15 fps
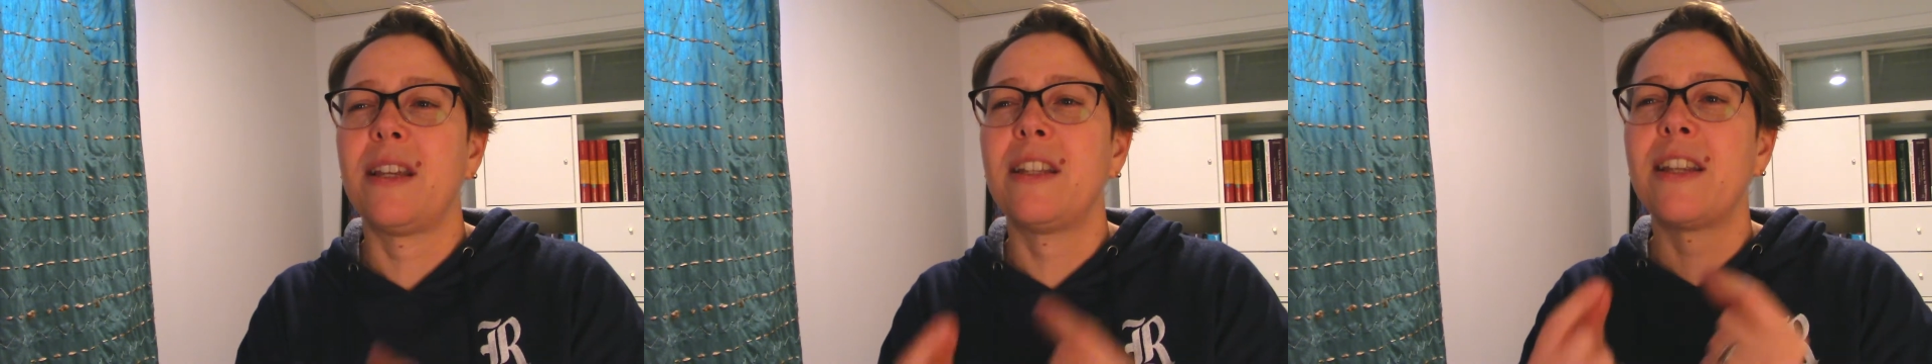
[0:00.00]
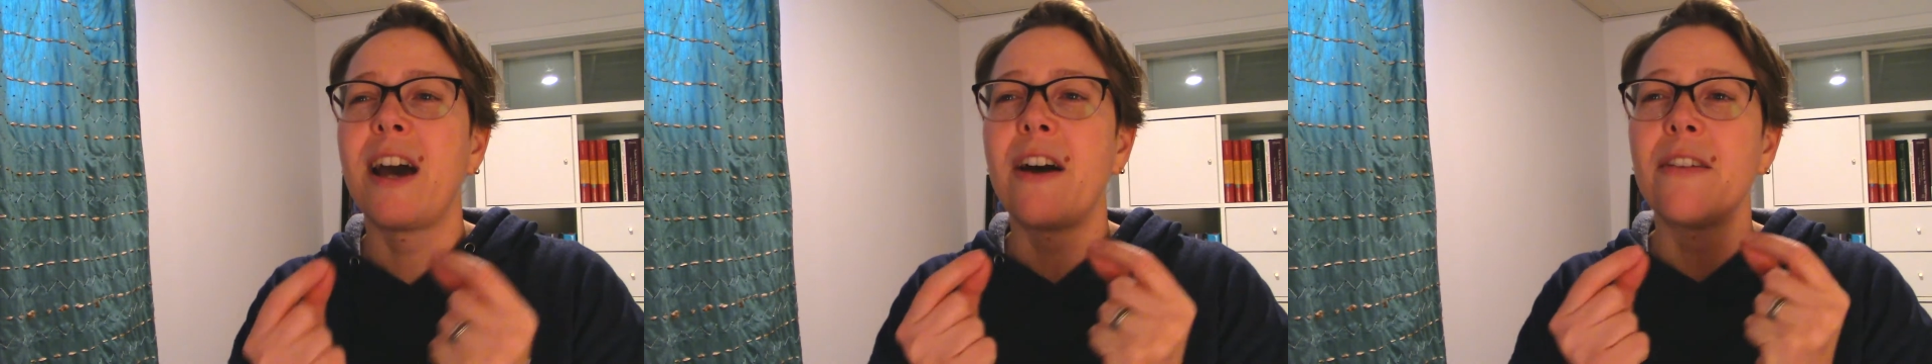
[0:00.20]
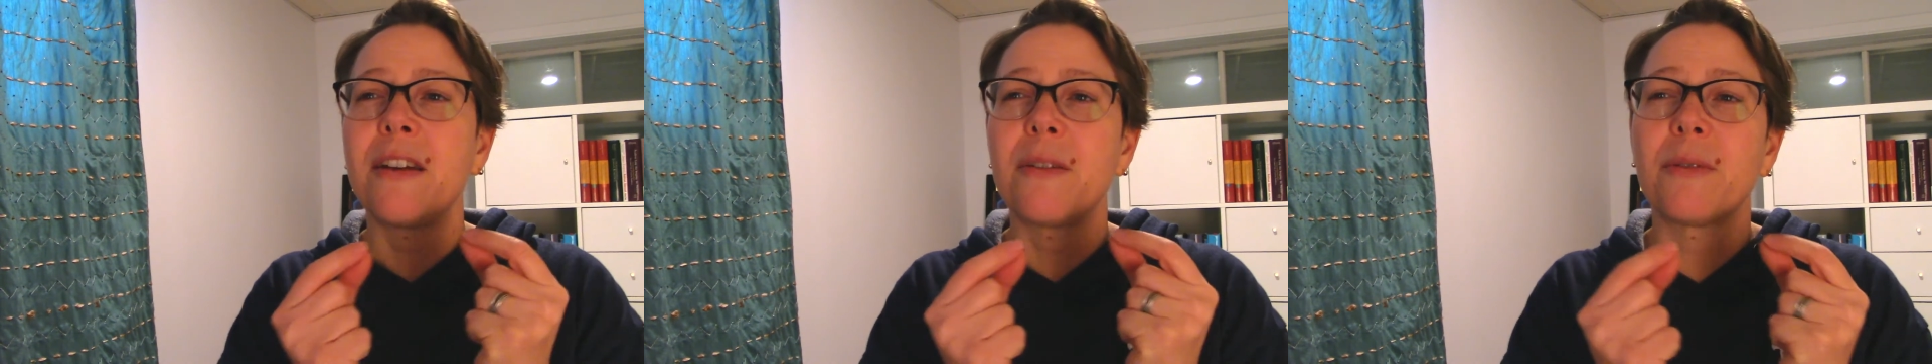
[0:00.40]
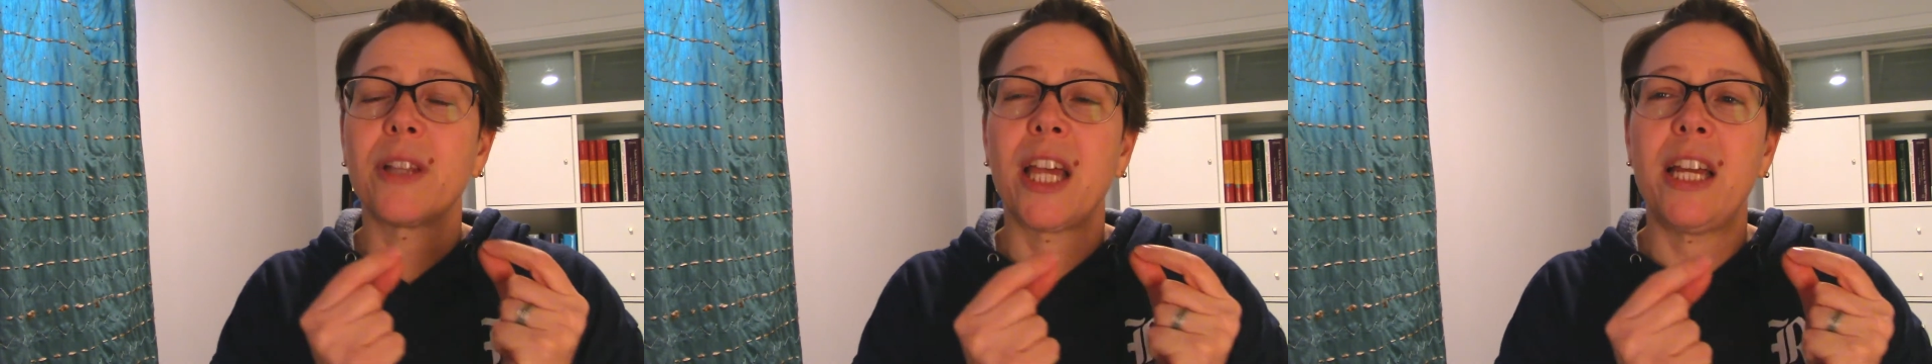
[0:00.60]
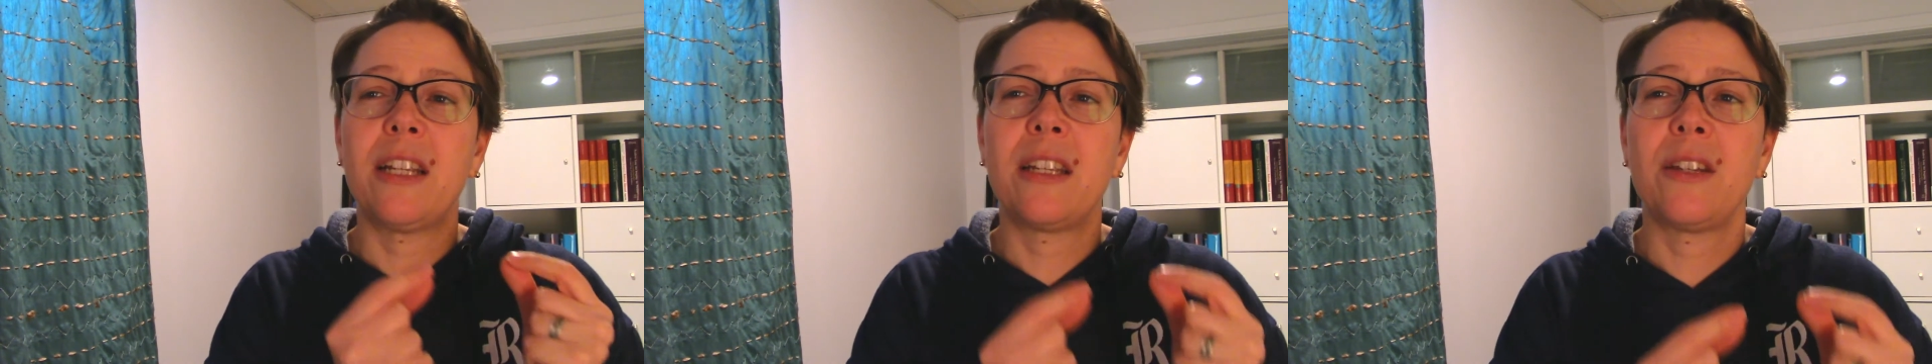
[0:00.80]
is how they
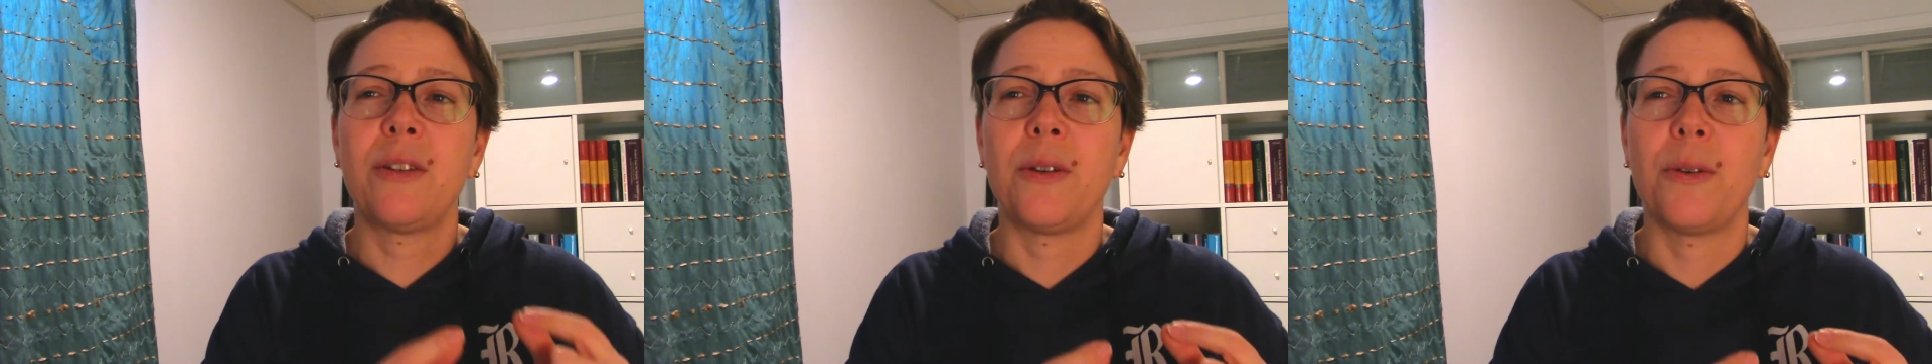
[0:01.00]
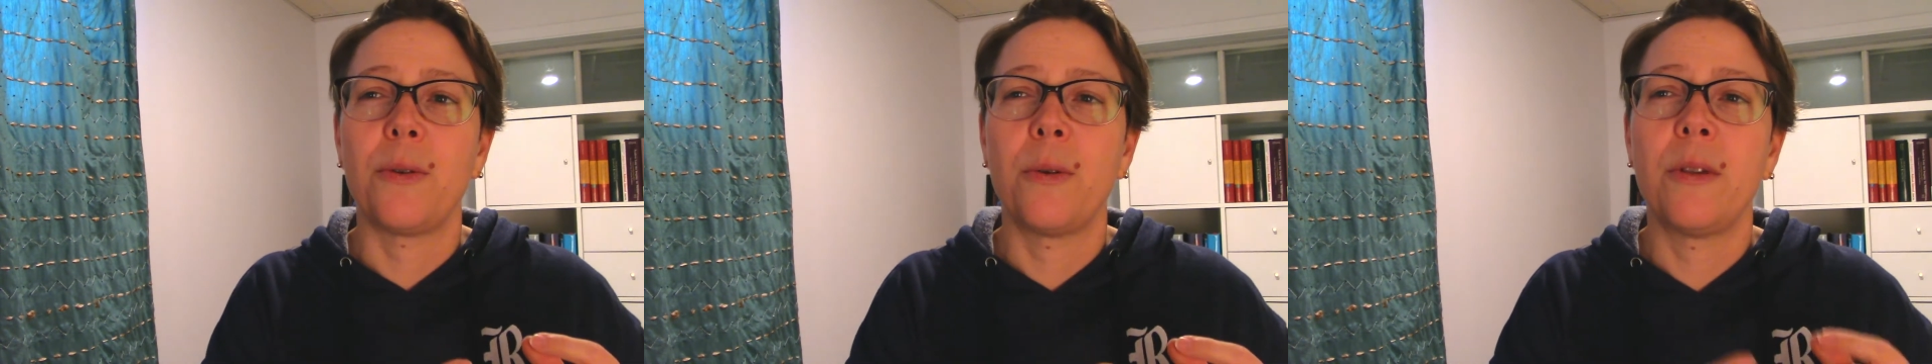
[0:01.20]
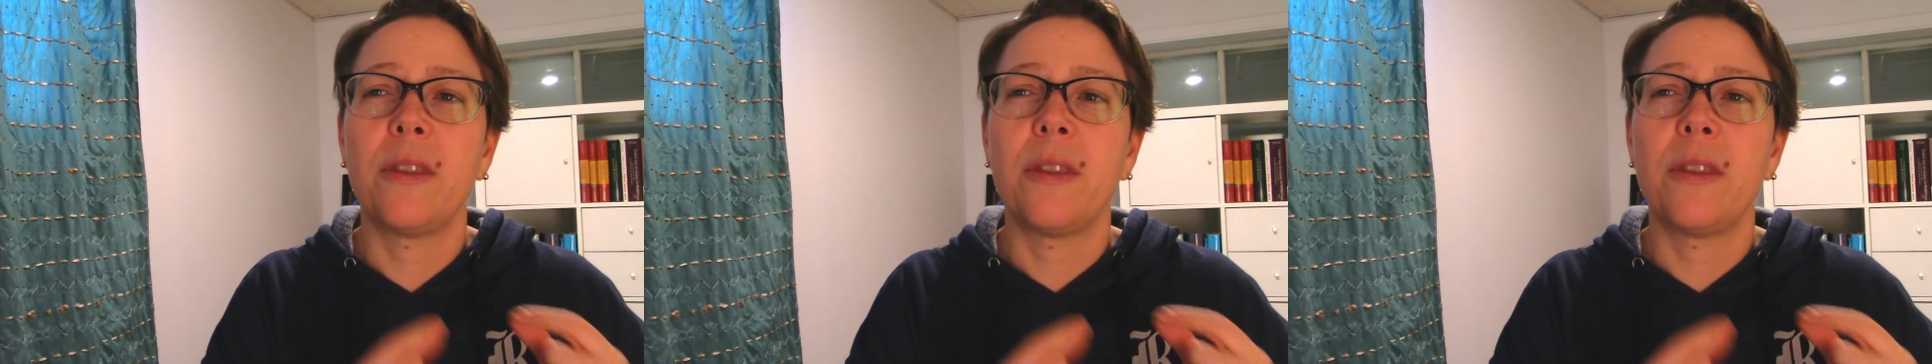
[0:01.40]
relate to